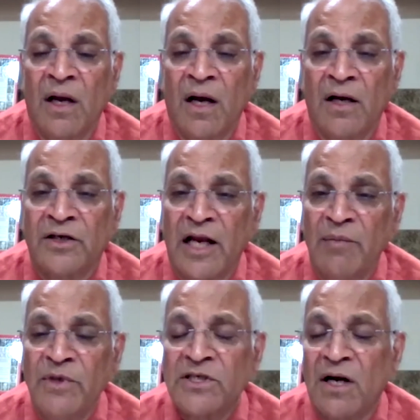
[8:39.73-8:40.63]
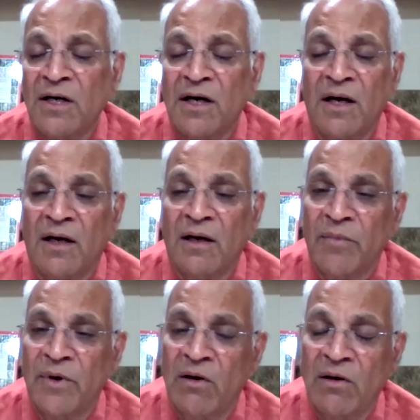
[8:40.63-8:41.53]
uh,
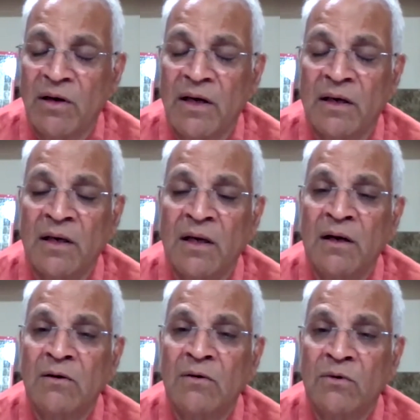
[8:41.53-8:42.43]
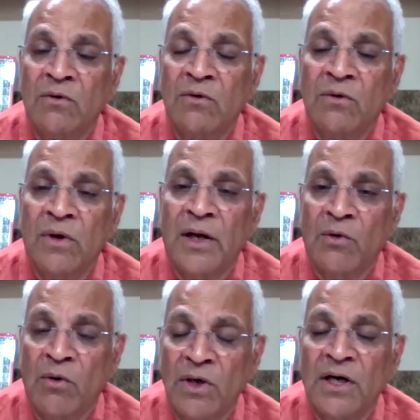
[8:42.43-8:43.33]
telmisartan belonging to
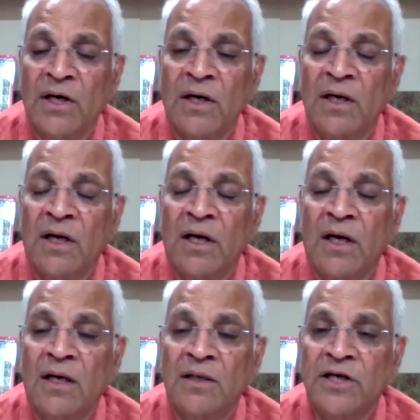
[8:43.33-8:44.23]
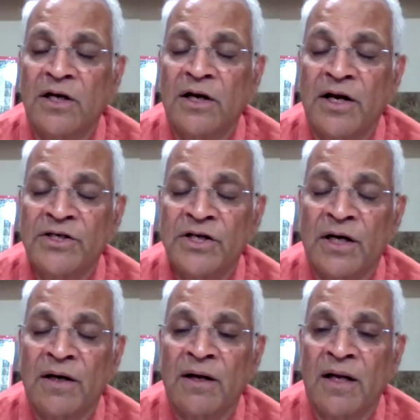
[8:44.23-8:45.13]
an older uh,
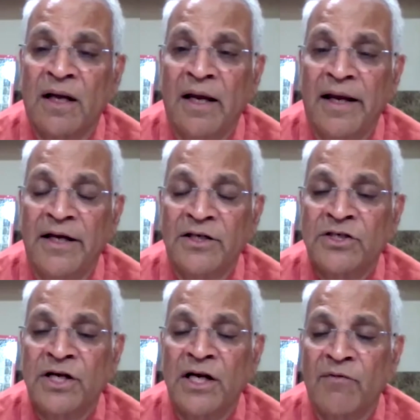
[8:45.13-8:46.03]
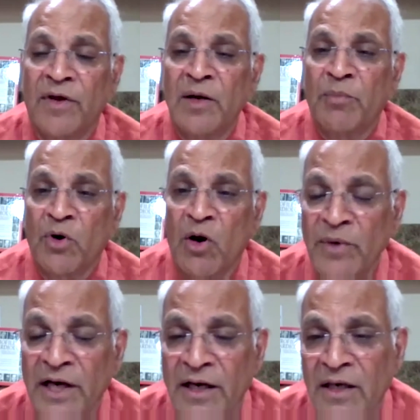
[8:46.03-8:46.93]
generation is still very
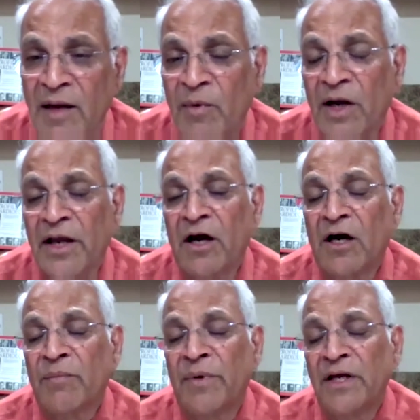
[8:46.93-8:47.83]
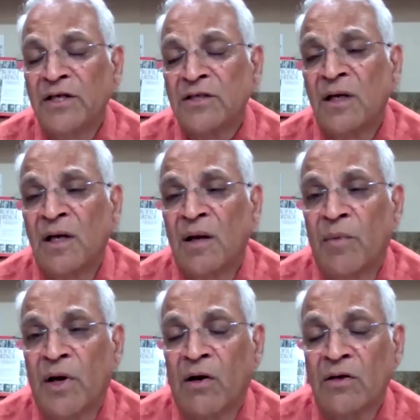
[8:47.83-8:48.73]
prominent among ARBs
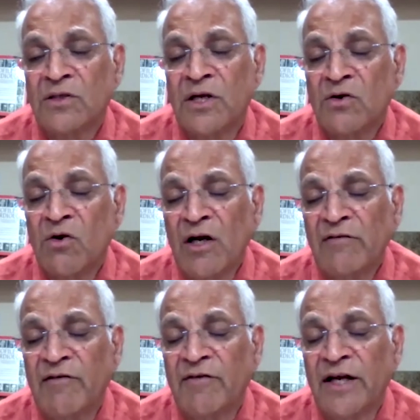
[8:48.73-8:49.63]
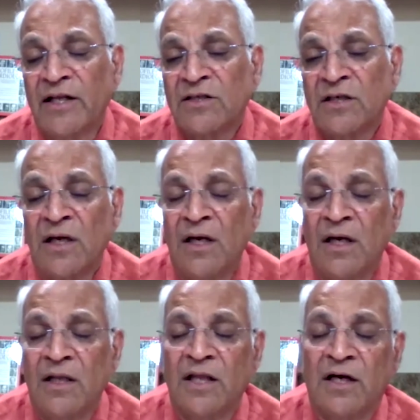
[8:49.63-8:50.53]
because there is a lot of evidence
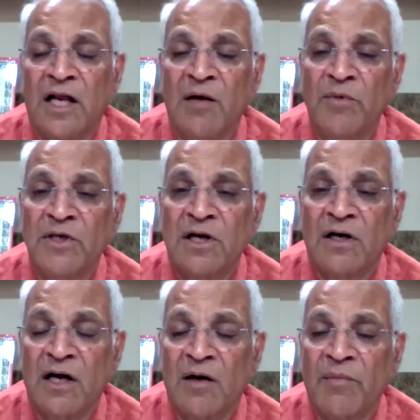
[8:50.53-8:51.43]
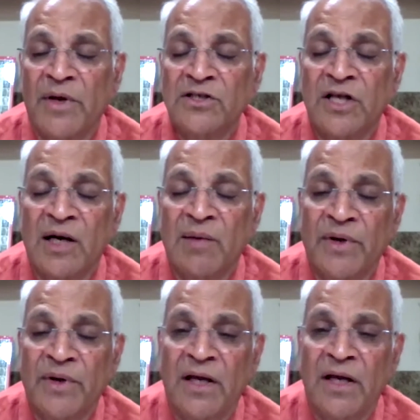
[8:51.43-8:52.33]
that telmisartan based
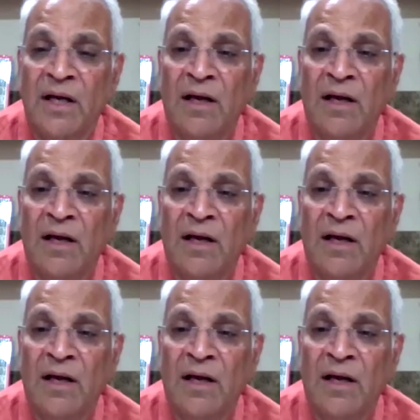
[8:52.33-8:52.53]
therapy